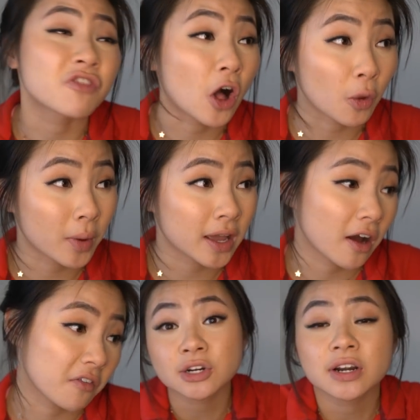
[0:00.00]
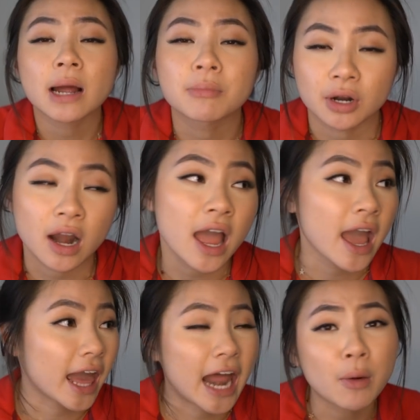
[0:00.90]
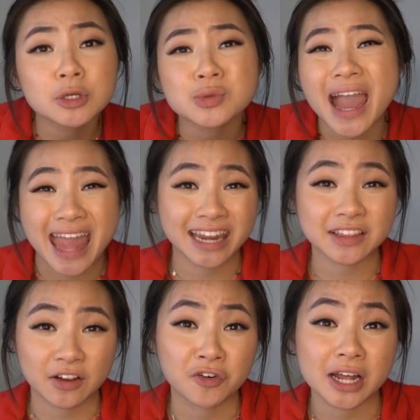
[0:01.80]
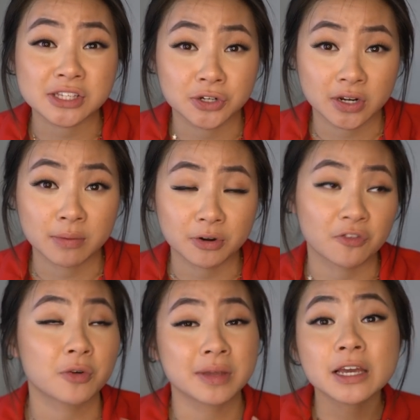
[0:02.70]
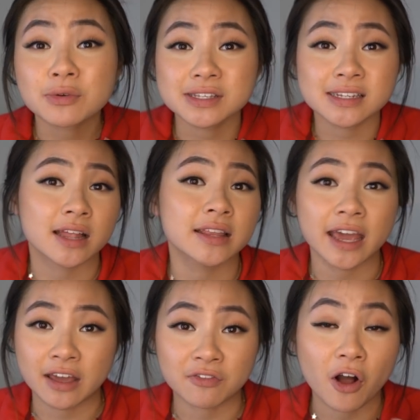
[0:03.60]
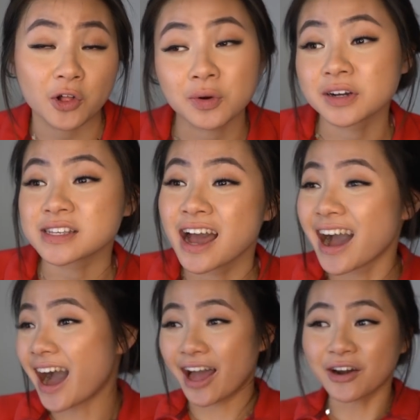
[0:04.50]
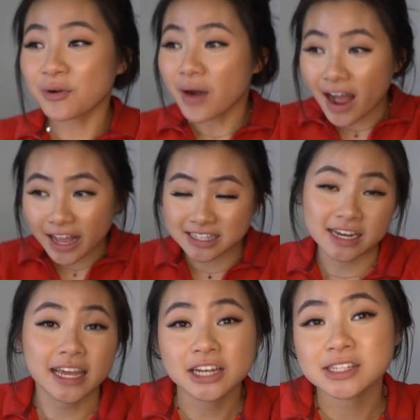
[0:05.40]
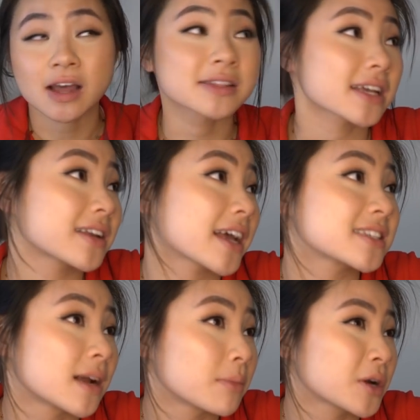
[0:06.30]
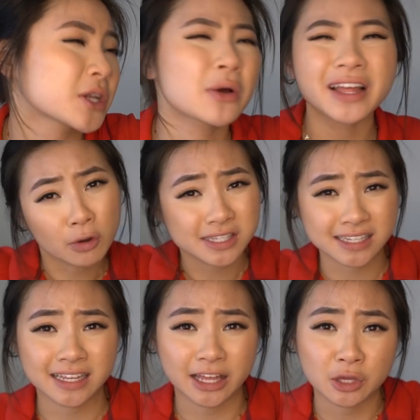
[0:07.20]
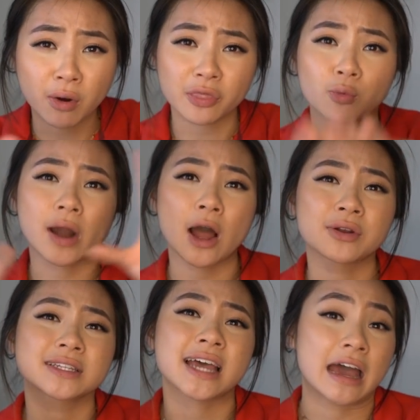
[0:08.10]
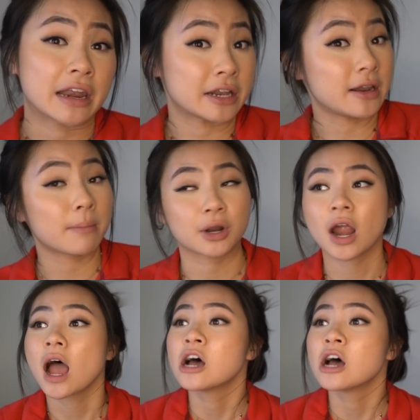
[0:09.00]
following of a certain number, and I would do anything for that certain number. For me, it was 10K followers. I don't know why 10K just sounds like a nice number, you know, like OCD, like you want the round 10 number.